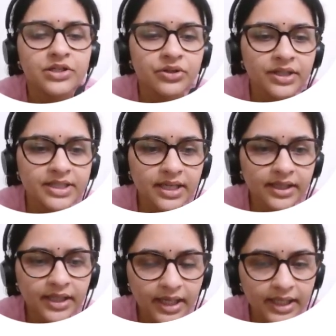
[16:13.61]
So these are
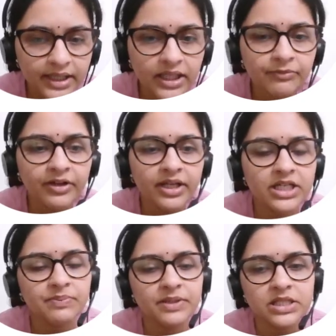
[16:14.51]
the Nayi Talim
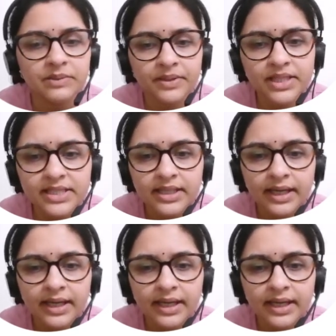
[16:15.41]
various principles